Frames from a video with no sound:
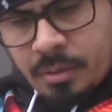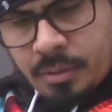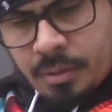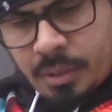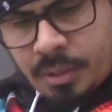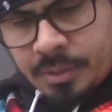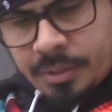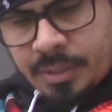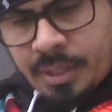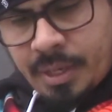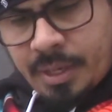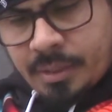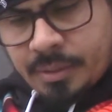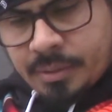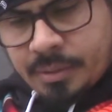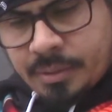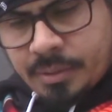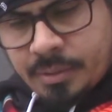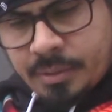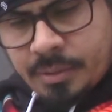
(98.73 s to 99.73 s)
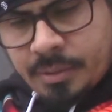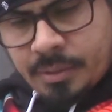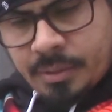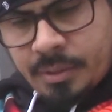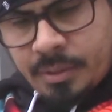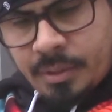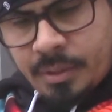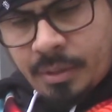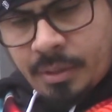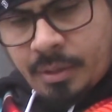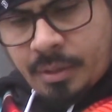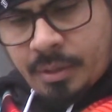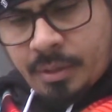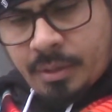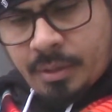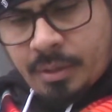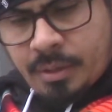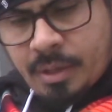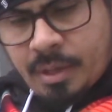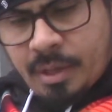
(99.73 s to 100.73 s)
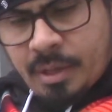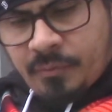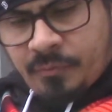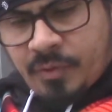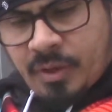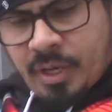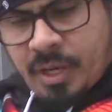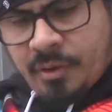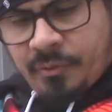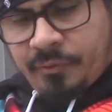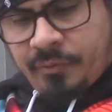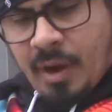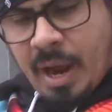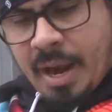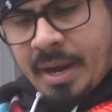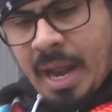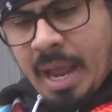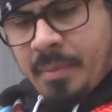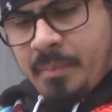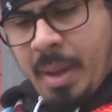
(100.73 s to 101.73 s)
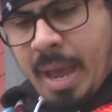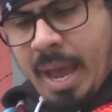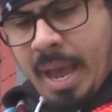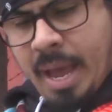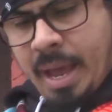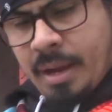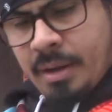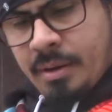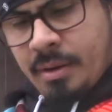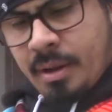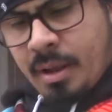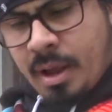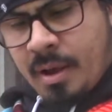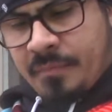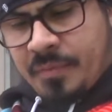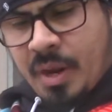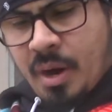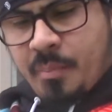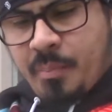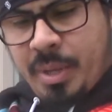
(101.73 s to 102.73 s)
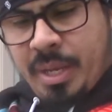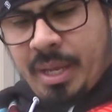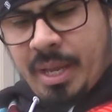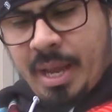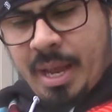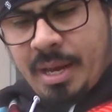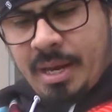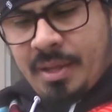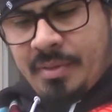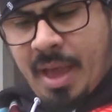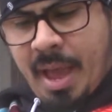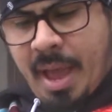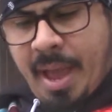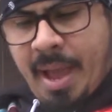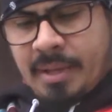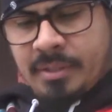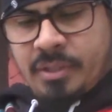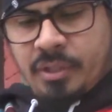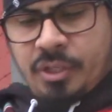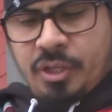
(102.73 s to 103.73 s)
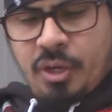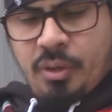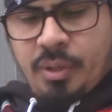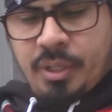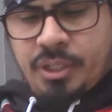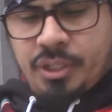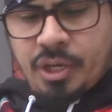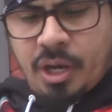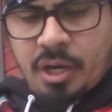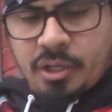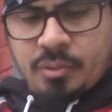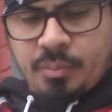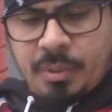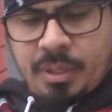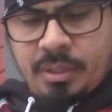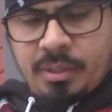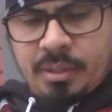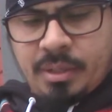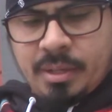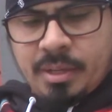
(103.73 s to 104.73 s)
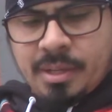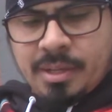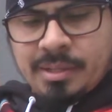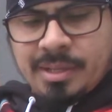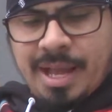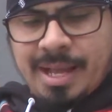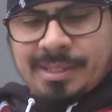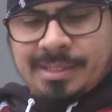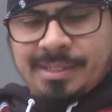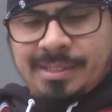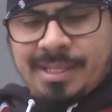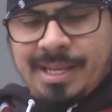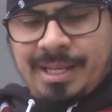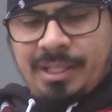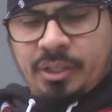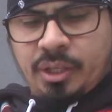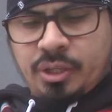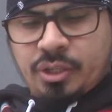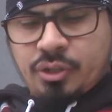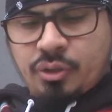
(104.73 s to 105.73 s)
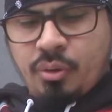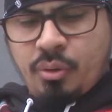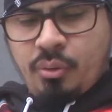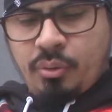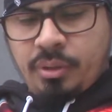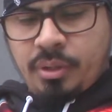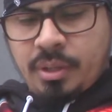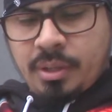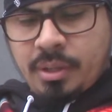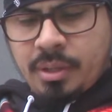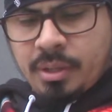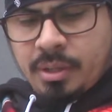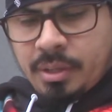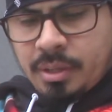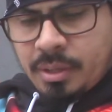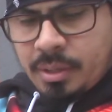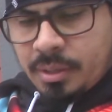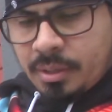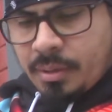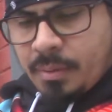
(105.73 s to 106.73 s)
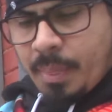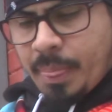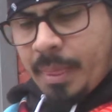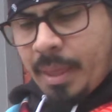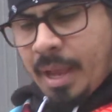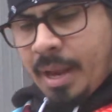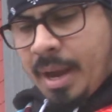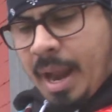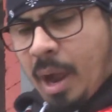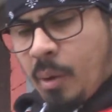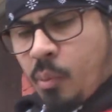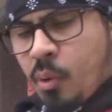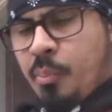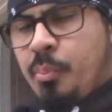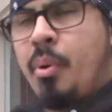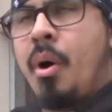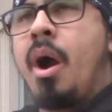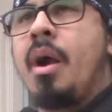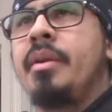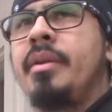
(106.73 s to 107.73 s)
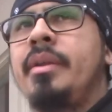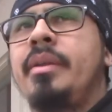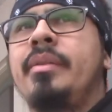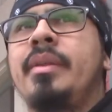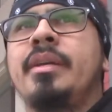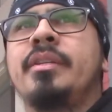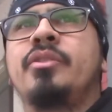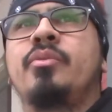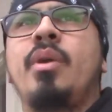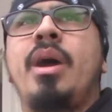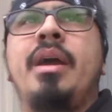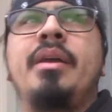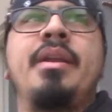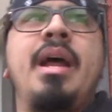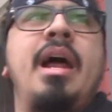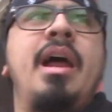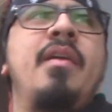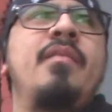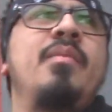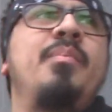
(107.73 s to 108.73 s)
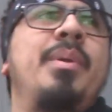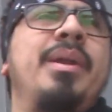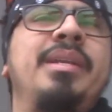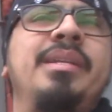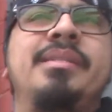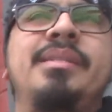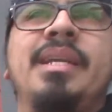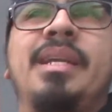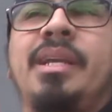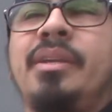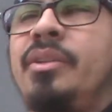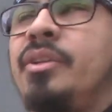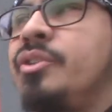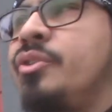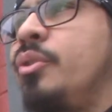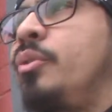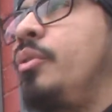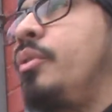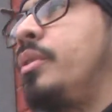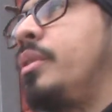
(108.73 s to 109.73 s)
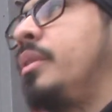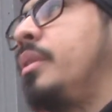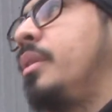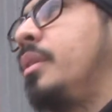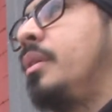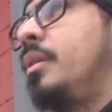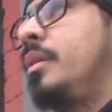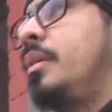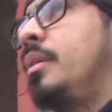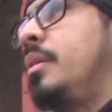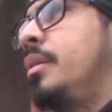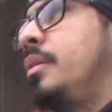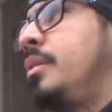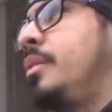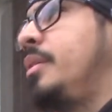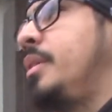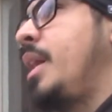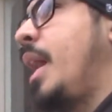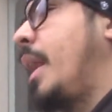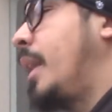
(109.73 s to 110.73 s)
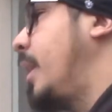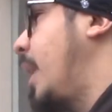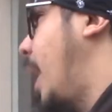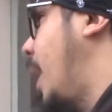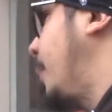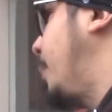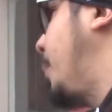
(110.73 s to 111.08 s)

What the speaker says: It says, if you can find a man, if there be any that executed judgment, that seek the truth, and I will pardon it. That's right. Not everybody's seeking the truth. You got a lot of